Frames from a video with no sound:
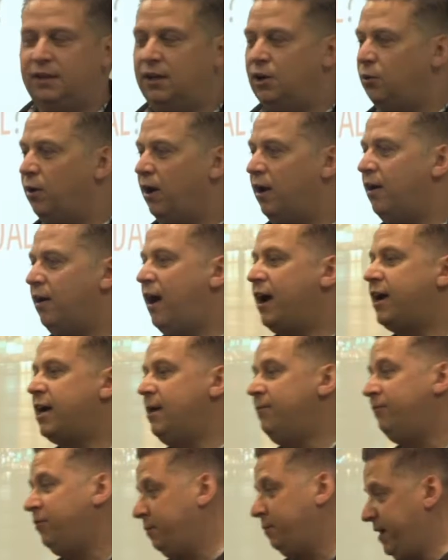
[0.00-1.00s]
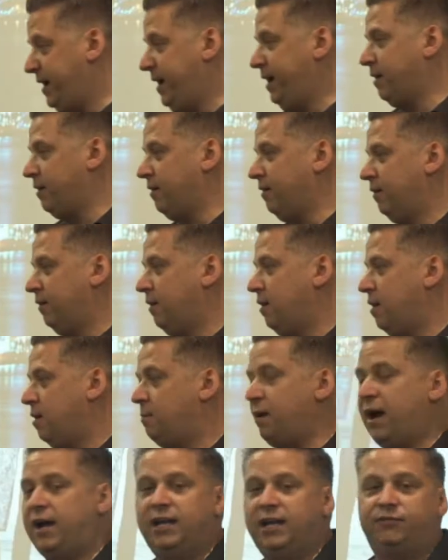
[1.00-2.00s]
Well, I come from here,
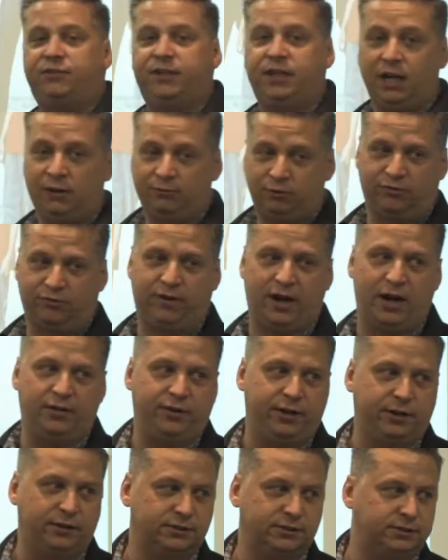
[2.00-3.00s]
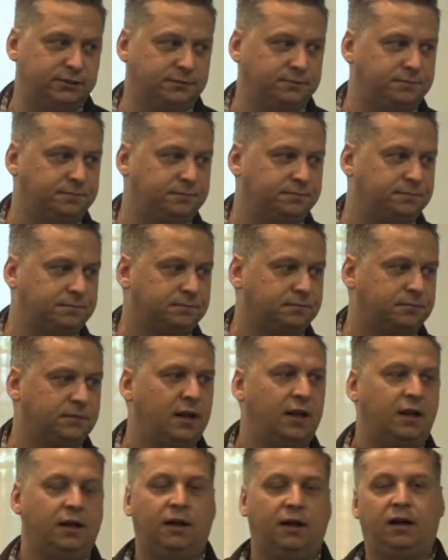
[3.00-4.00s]
but I lived here for 5 years.
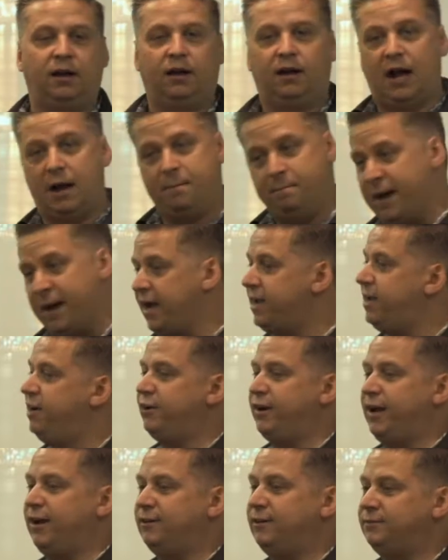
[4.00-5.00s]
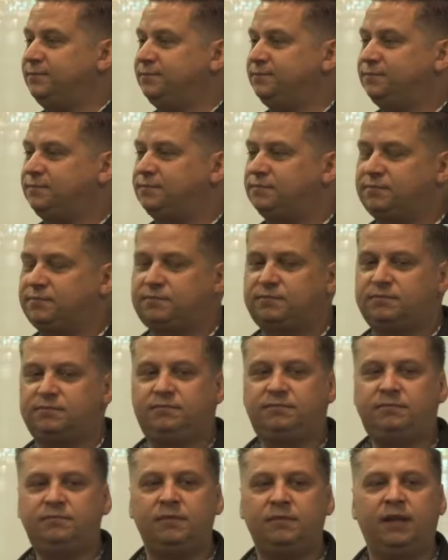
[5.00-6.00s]
I'm back here now.
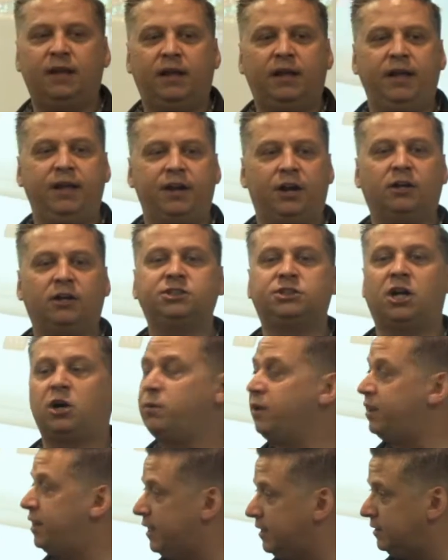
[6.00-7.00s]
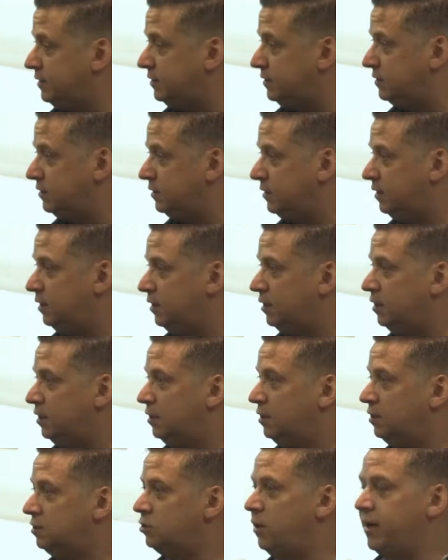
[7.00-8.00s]
It all started with this,
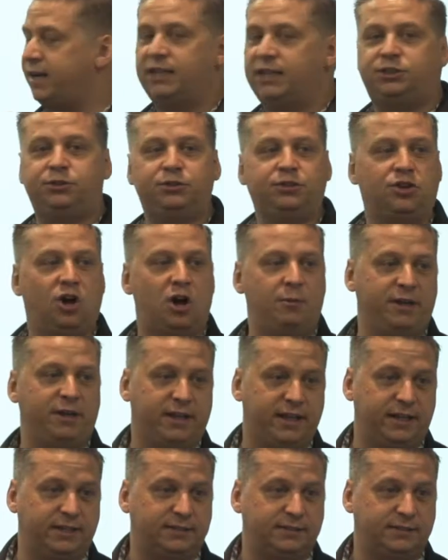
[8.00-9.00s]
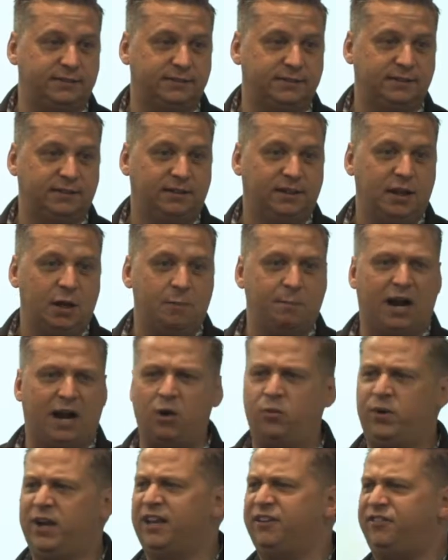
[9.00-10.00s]
so I guess you can call me this, but I
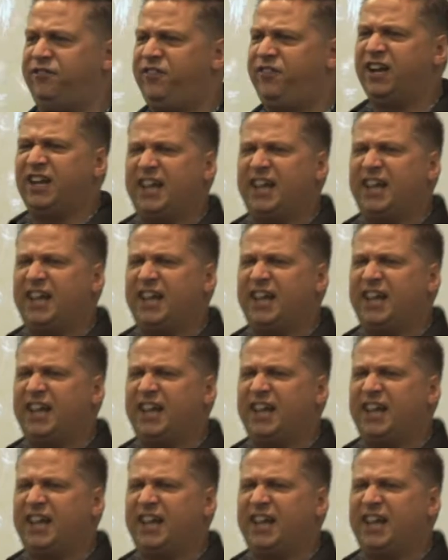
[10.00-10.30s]
really feel